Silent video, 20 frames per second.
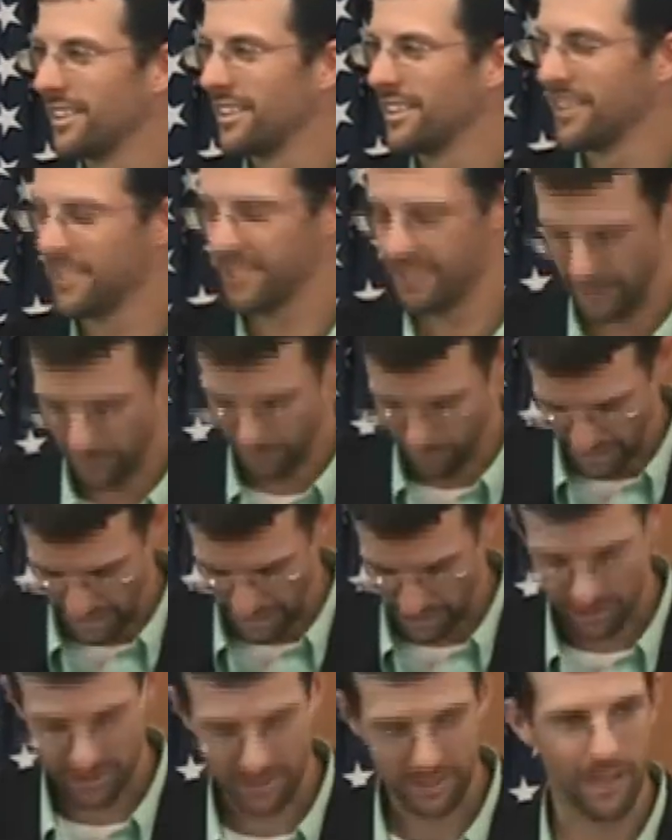Because
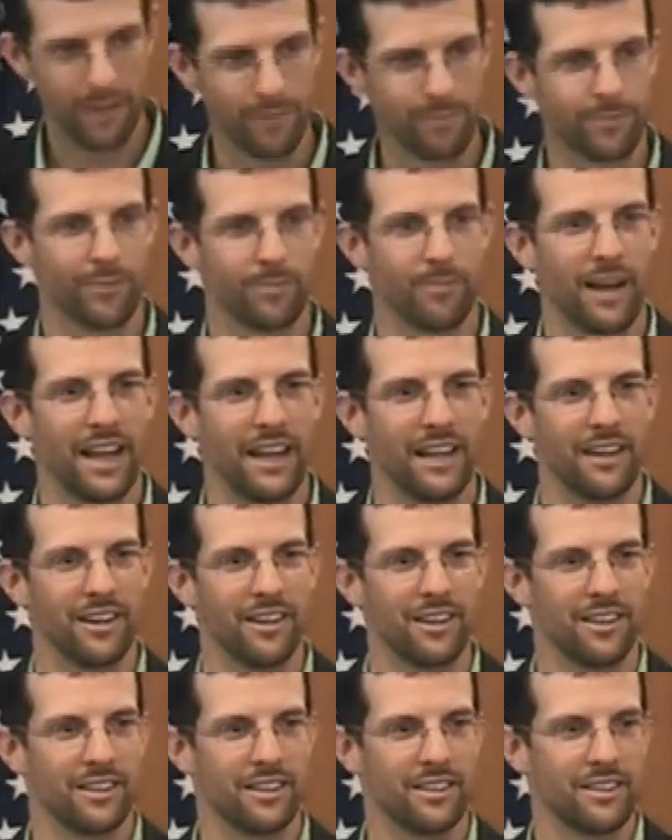temptations come from right here,
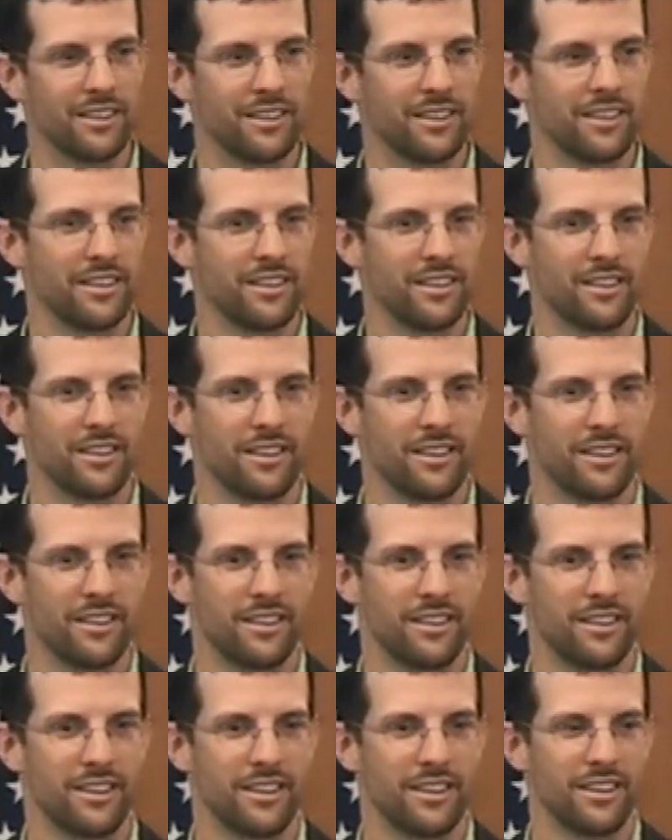
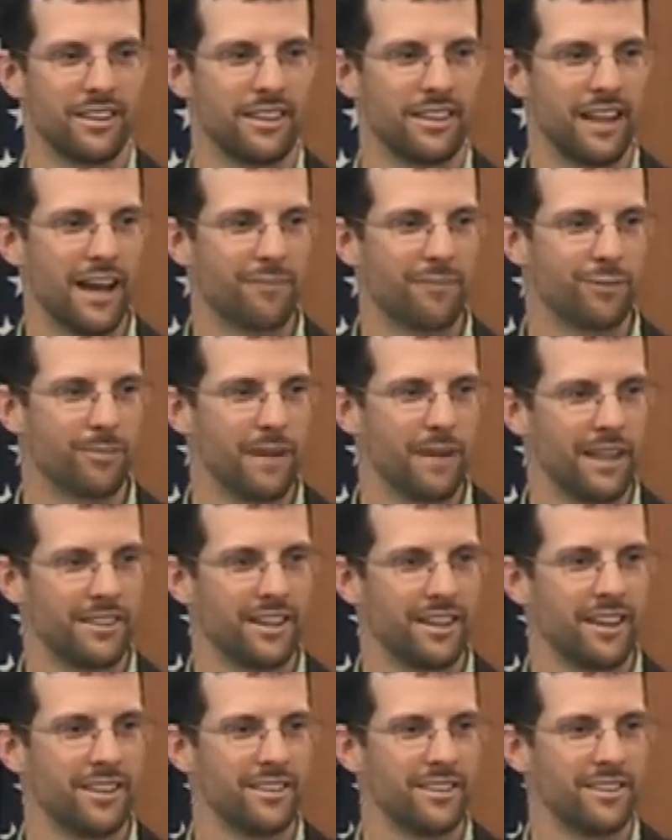not from out
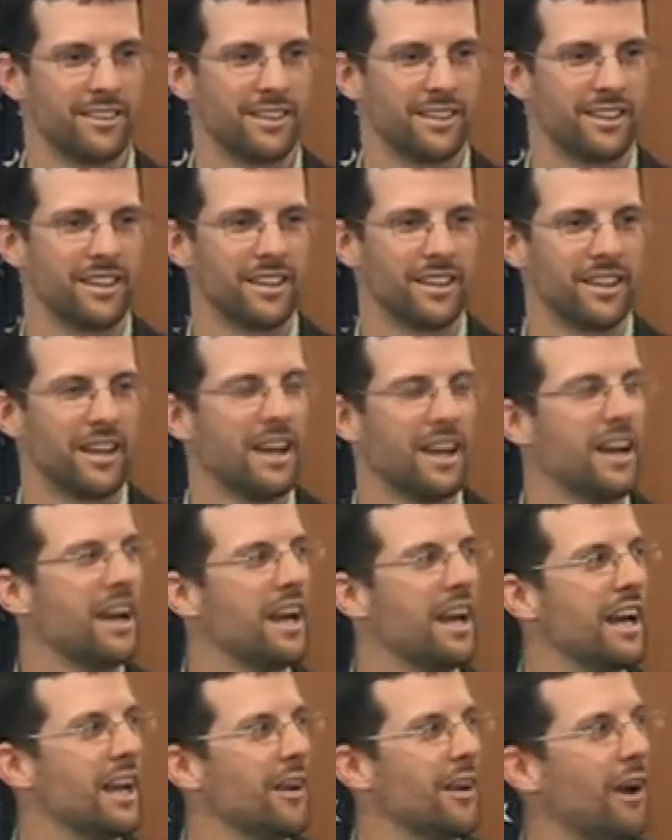there.
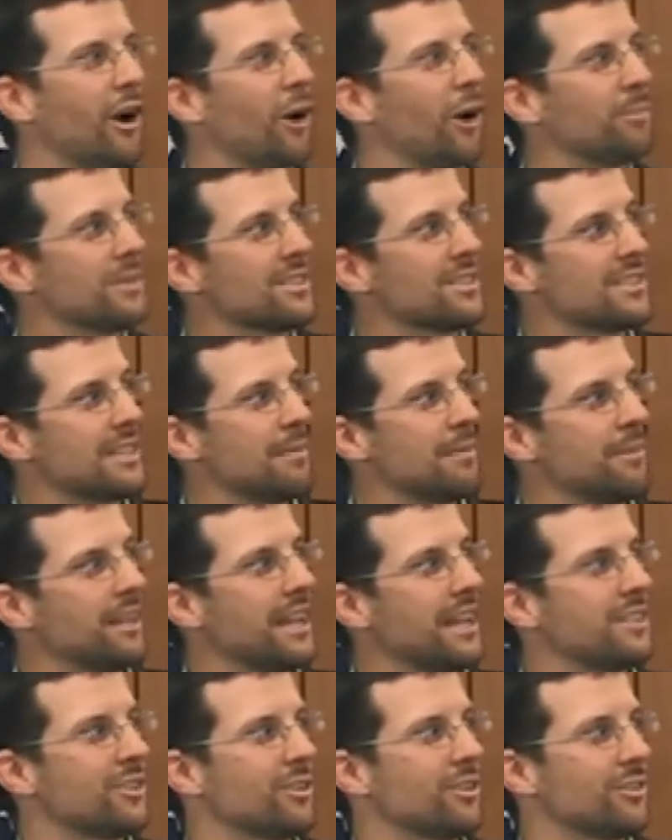I hope this
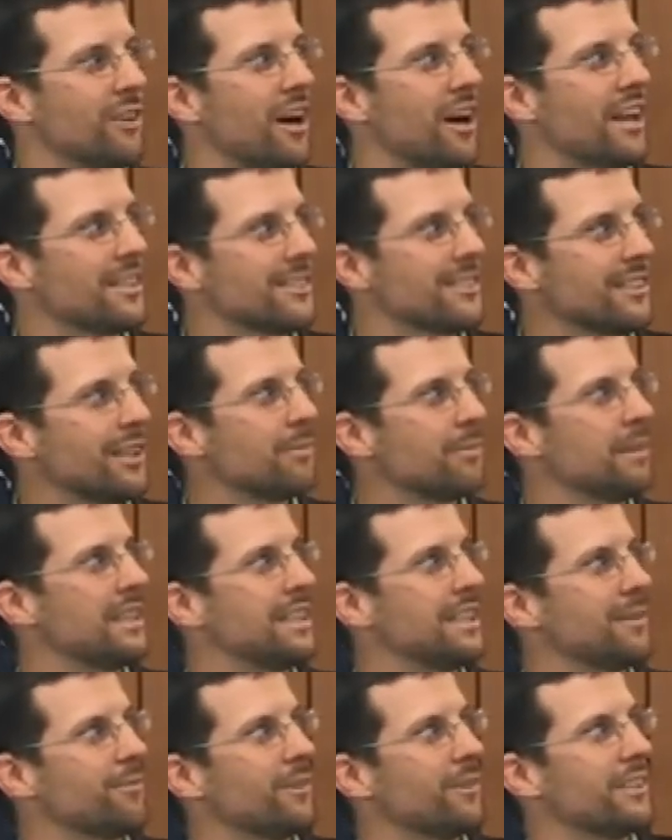stimulates your thought. It's a little bit
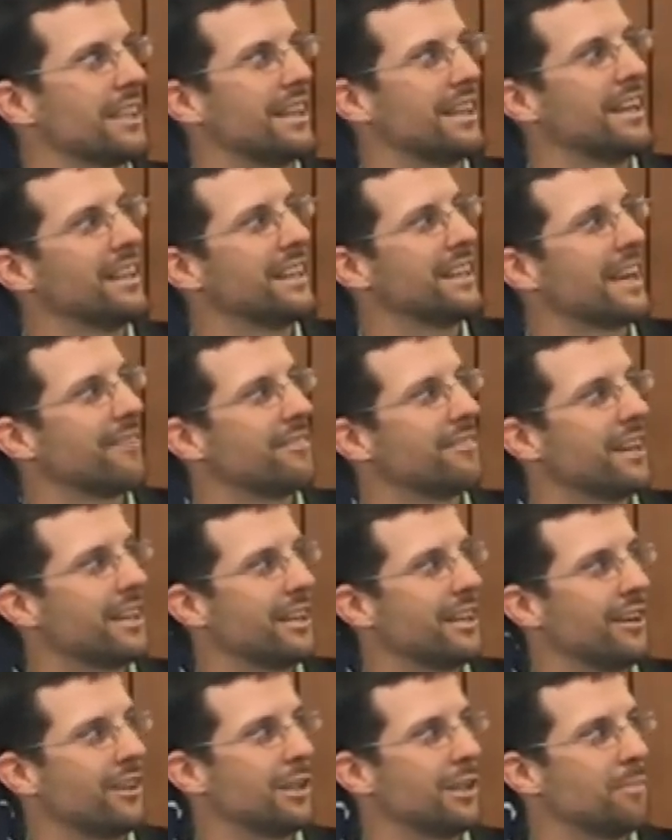different than anything I've done
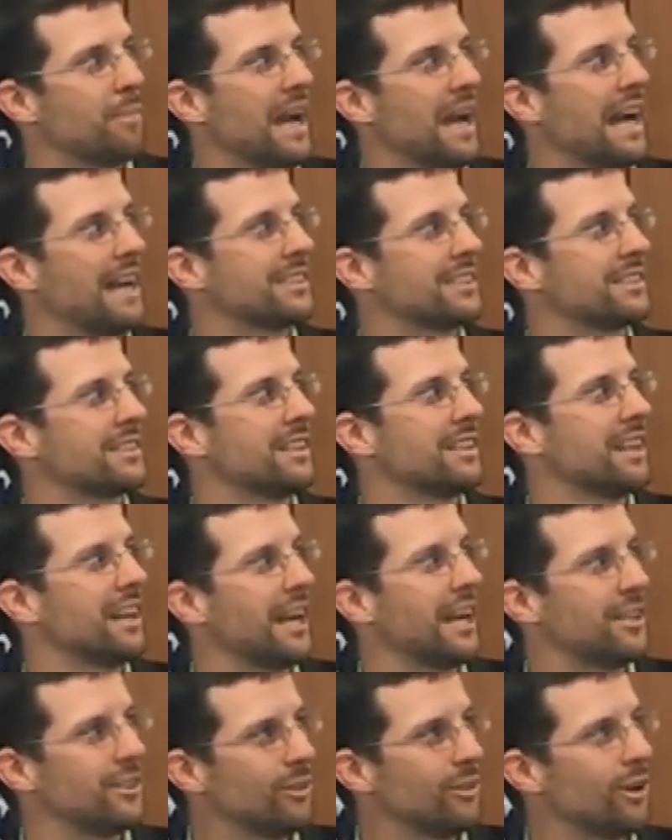here in the past.
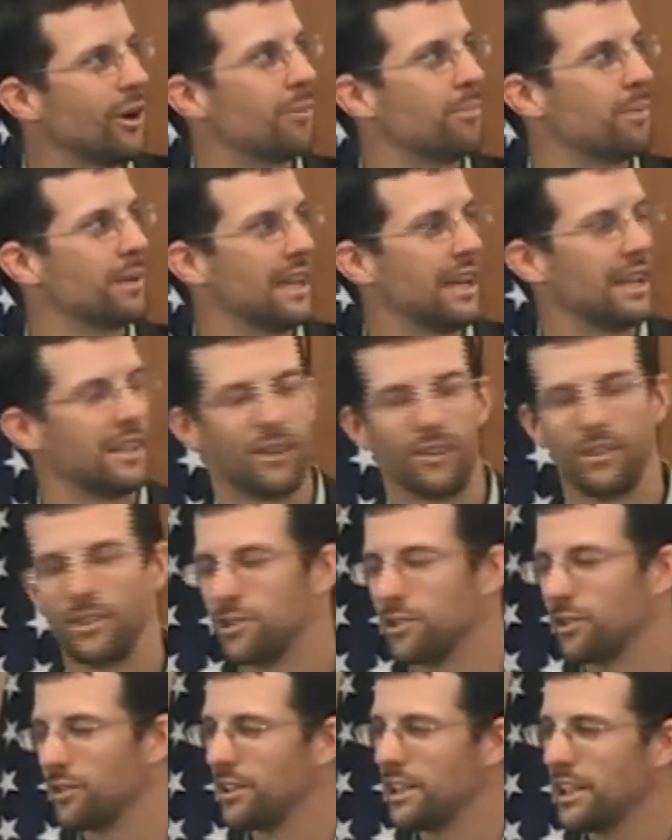I do hope, again, though,
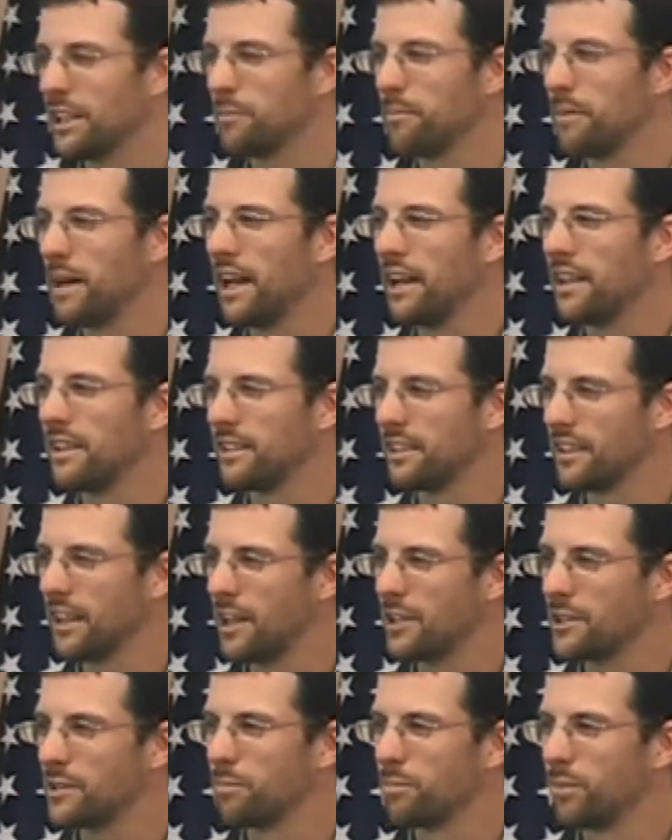that you'll think about it,
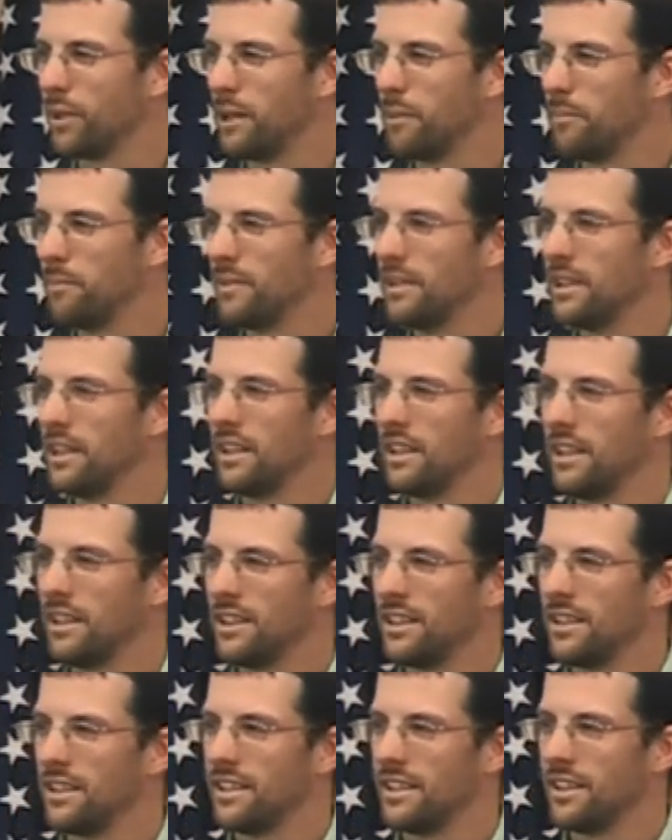contemplate it,
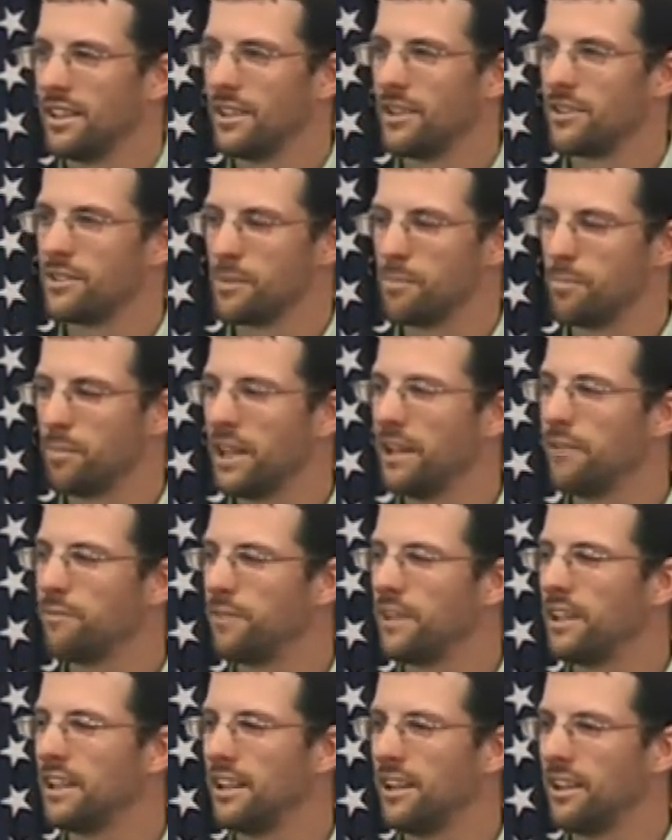there's a
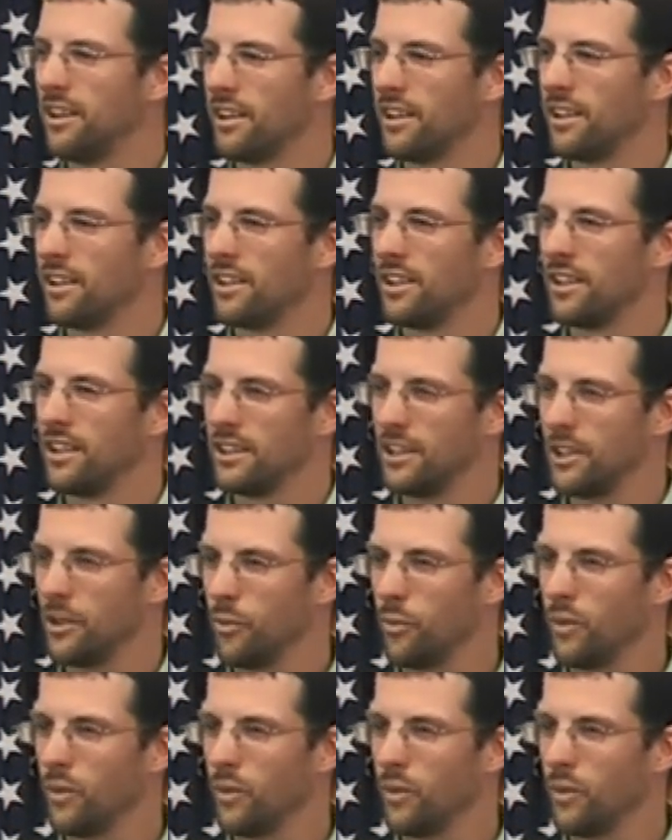benefit here that